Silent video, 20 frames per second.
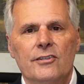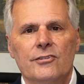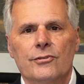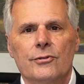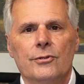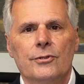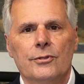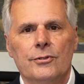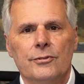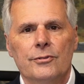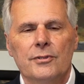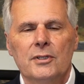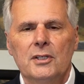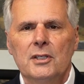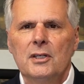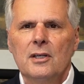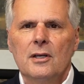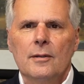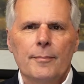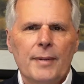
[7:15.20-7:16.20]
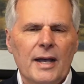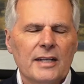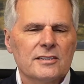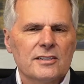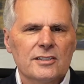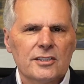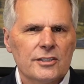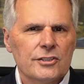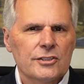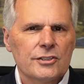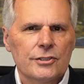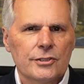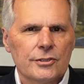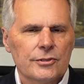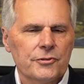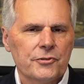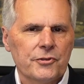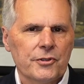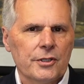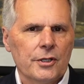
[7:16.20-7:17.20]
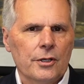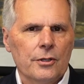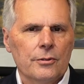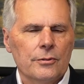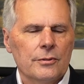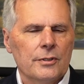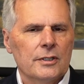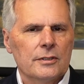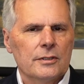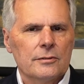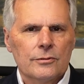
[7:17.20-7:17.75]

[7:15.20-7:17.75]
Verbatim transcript: sold about six years ago.